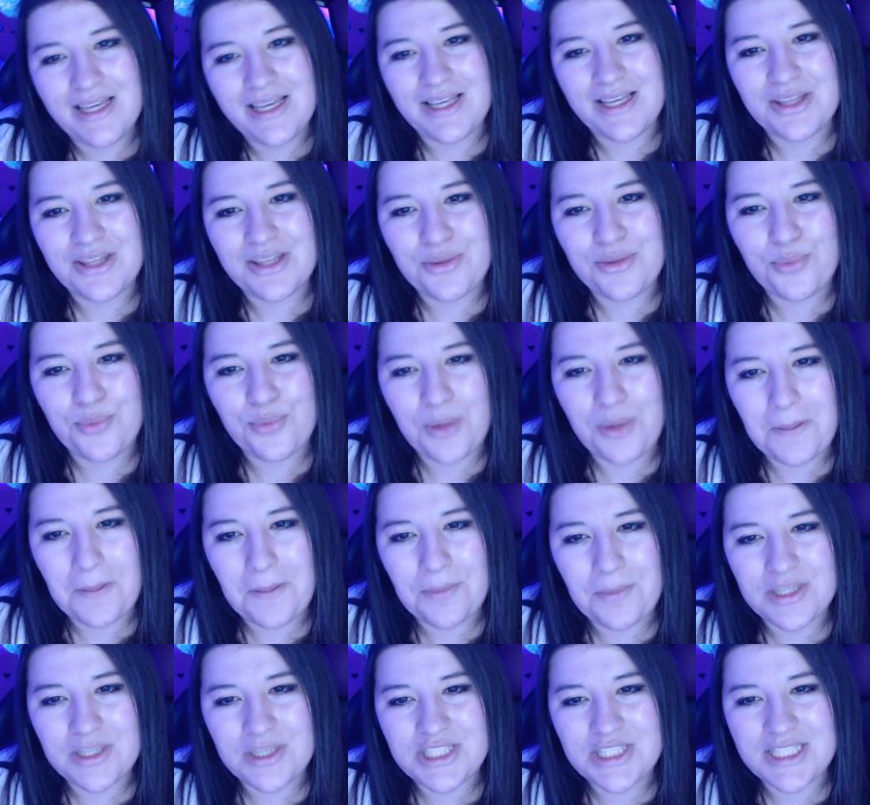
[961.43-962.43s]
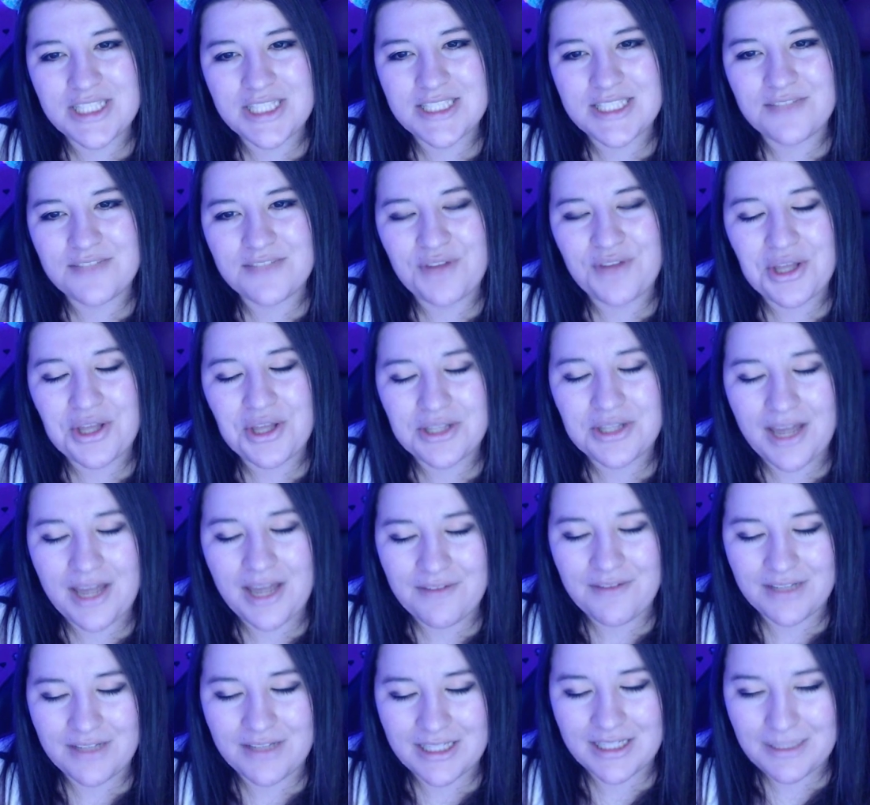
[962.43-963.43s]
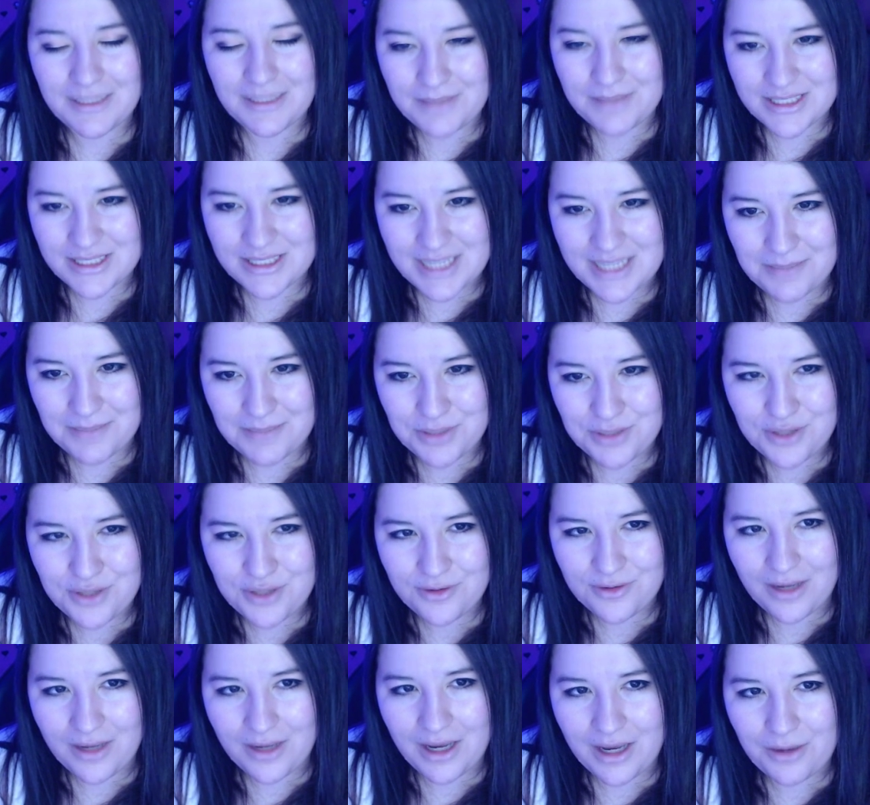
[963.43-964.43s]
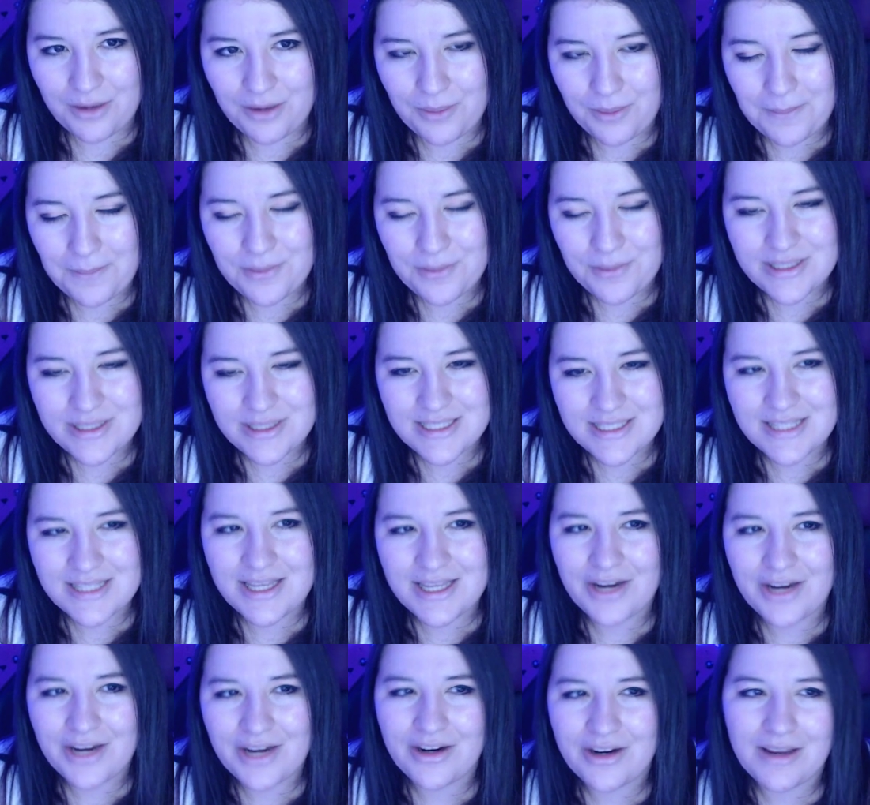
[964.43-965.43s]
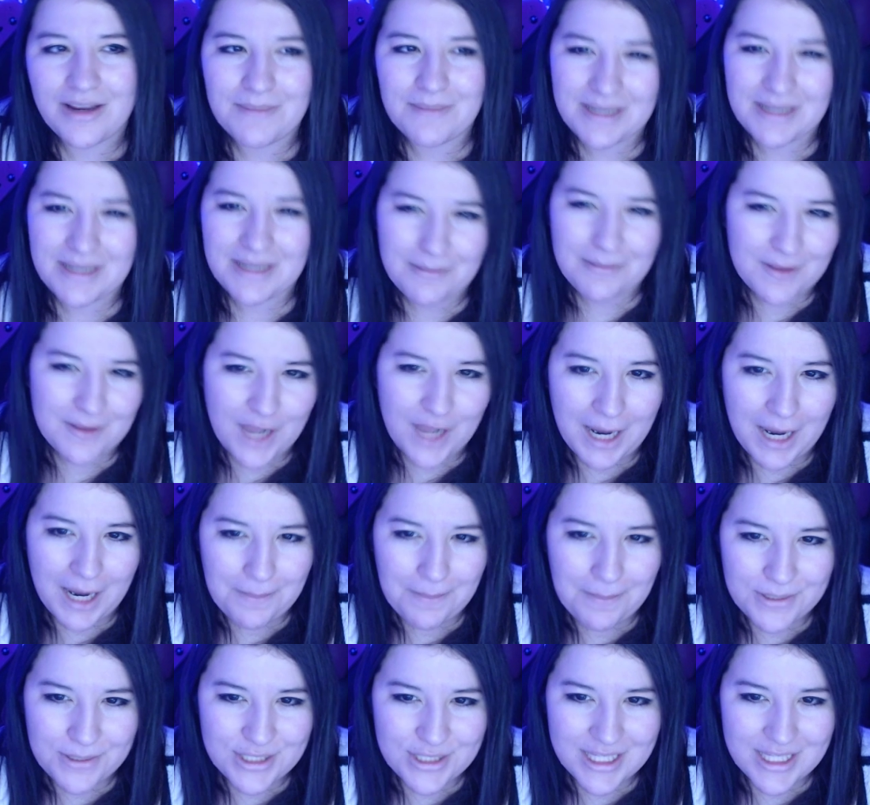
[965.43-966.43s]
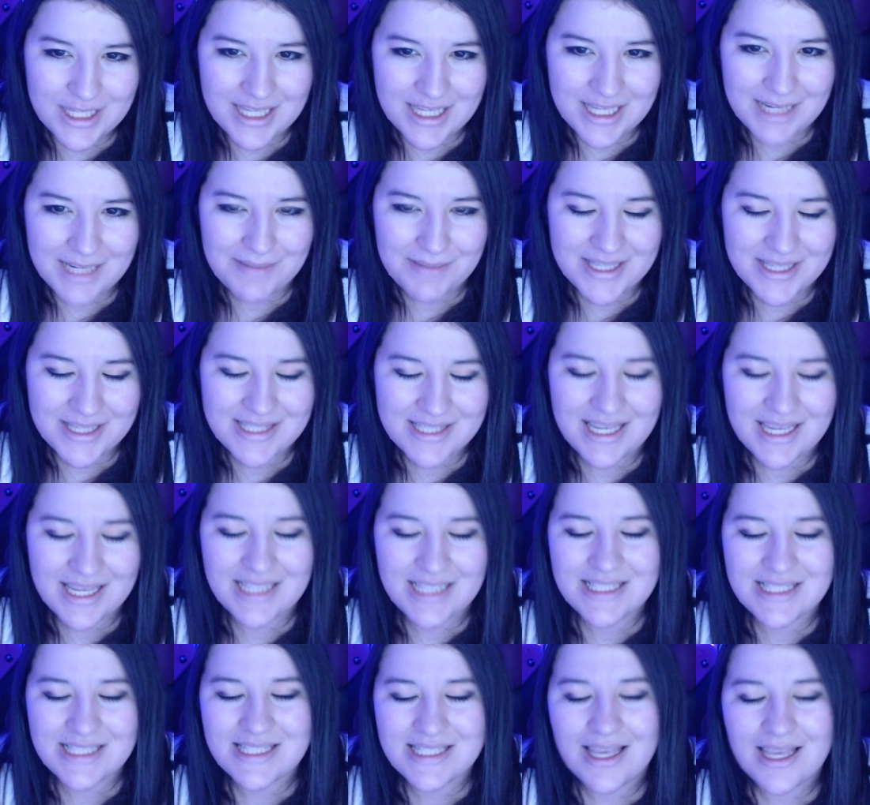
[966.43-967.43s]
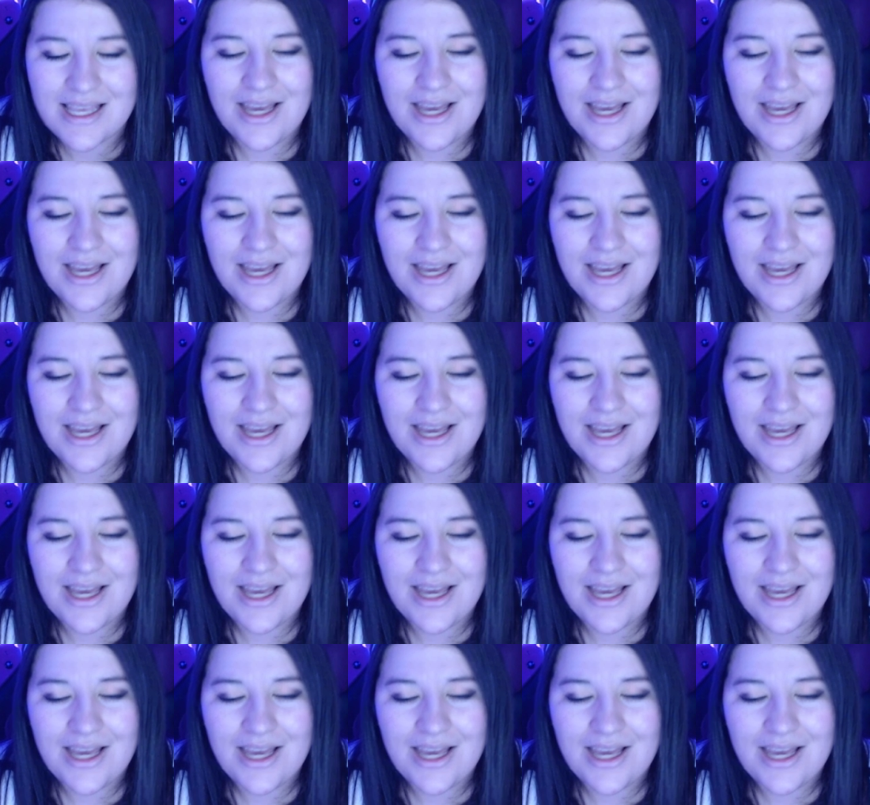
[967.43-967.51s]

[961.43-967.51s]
the wrymprint changes of not having limited time wrymprints in there? I mean, I personally think it makes sense.